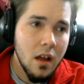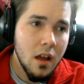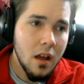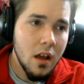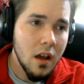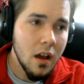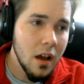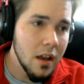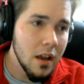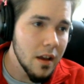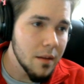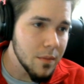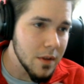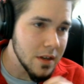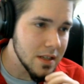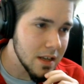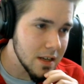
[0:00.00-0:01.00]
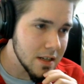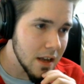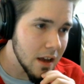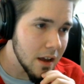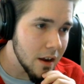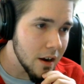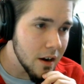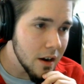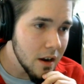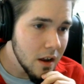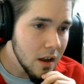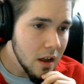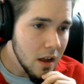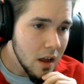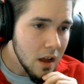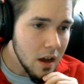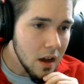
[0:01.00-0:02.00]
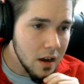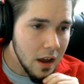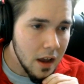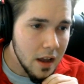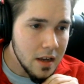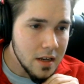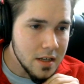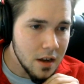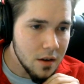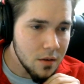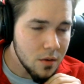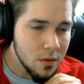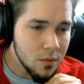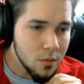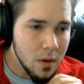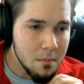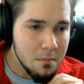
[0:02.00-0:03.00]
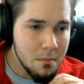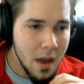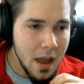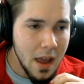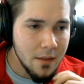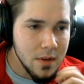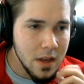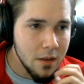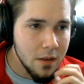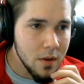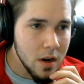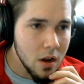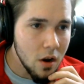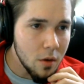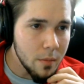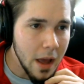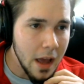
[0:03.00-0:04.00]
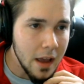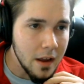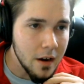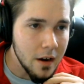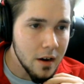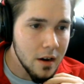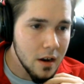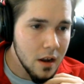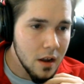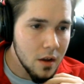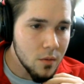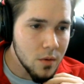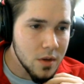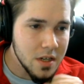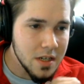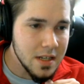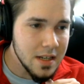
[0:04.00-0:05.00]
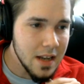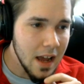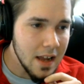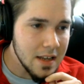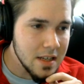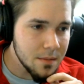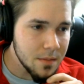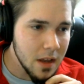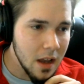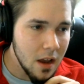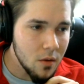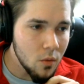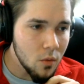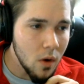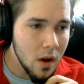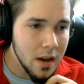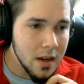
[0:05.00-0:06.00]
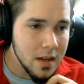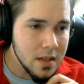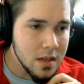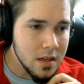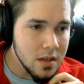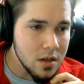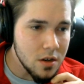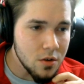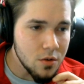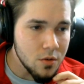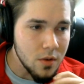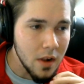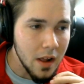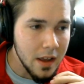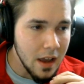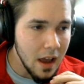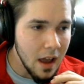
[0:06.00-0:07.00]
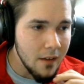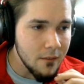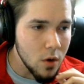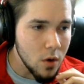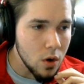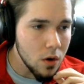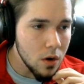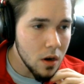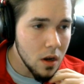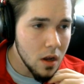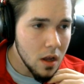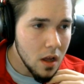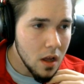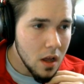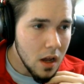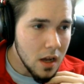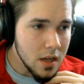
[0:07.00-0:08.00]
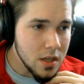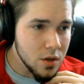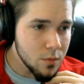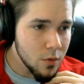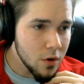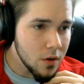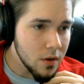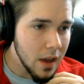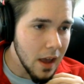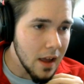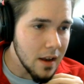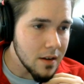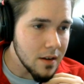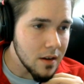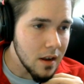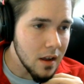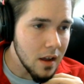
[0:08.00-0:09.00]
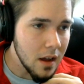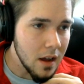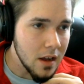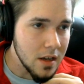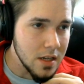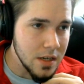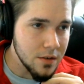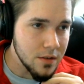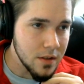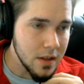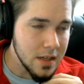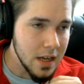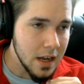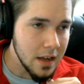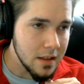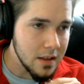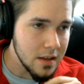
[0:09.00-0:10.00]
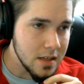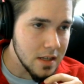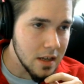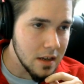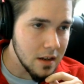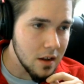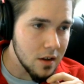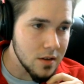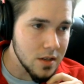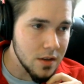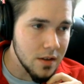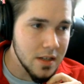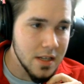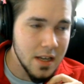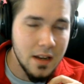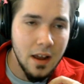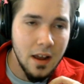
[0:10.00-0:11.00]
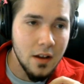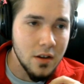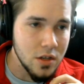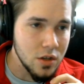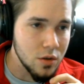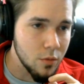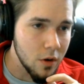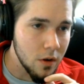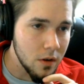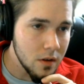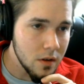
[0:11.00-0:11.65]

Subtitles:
Yep, this thing's out here. Okay, so we may have to get rid of Golbat here, which is not something I wanted to do, like, ever. Azumarill can certainly tank this thing now, so let's send out Azumarill.